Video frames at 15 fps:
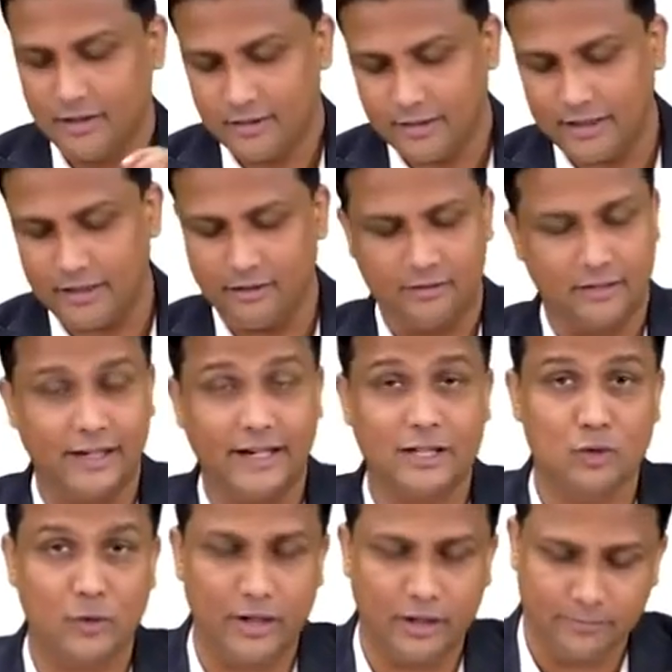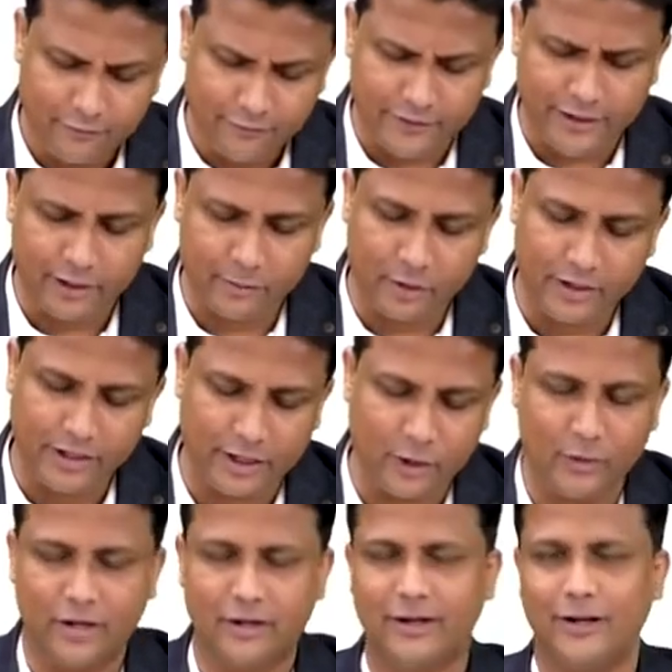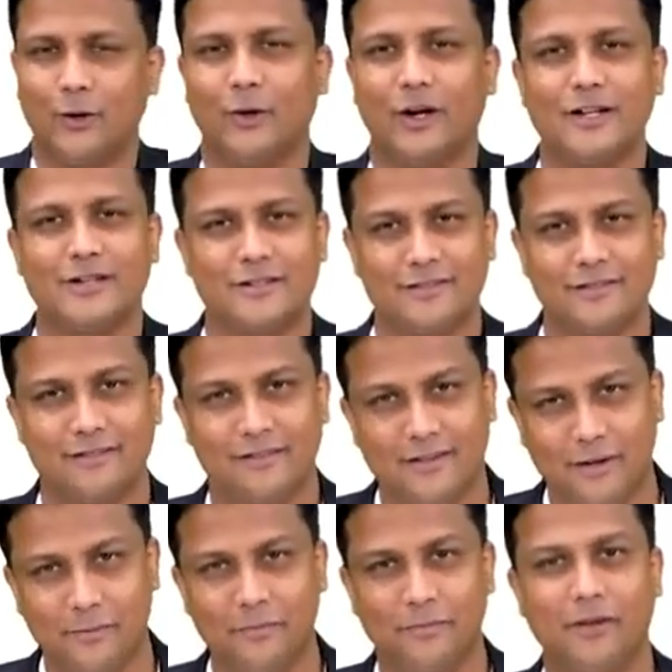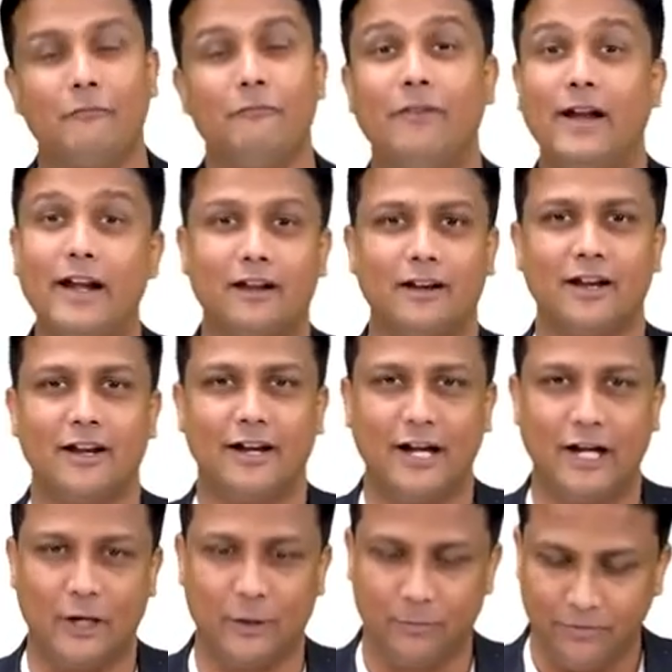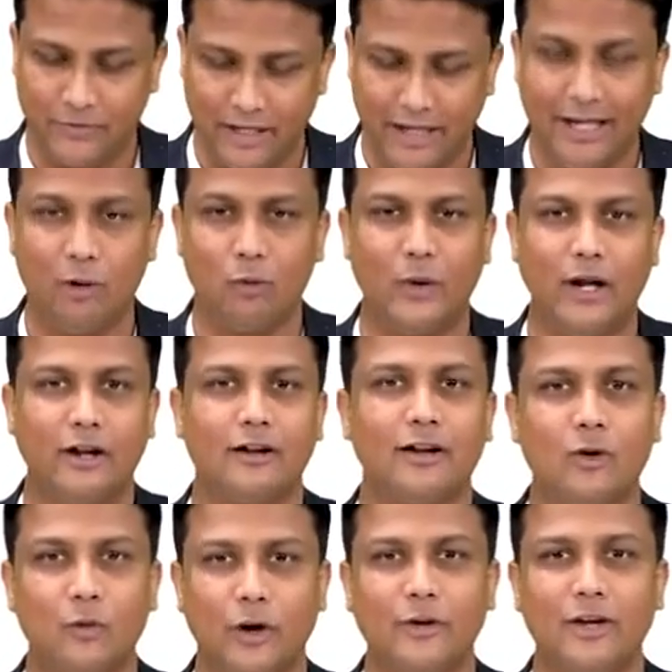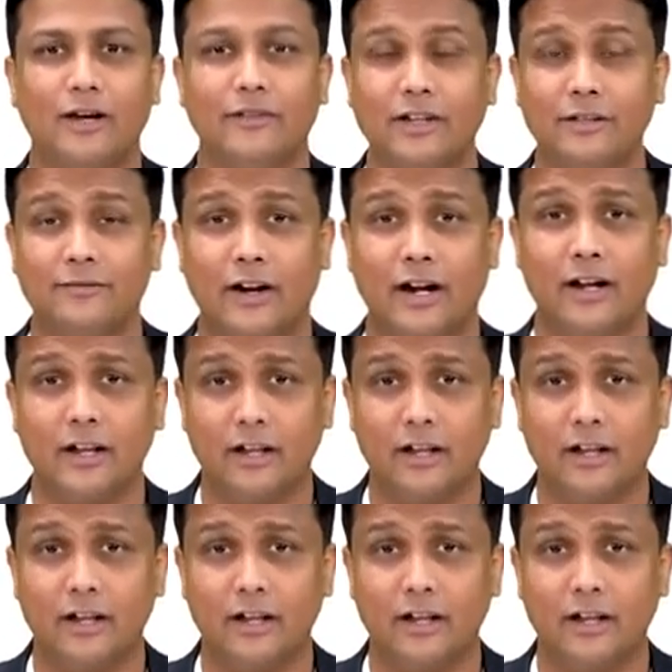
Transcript: Then the next one, forget about the aorta right now, guys. Come ventrally right now. In ventrally, what do you have in the front